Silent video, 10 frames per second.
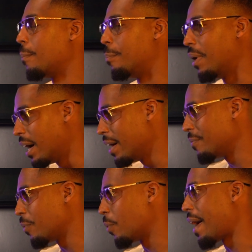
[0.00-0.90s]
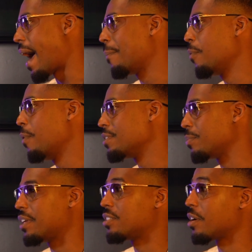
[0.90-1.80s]
But what happened was
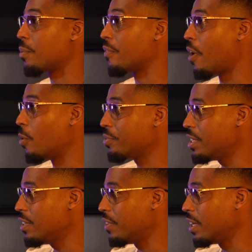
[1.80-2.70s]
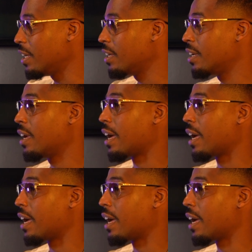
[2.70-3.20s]
when they started Revolt TV,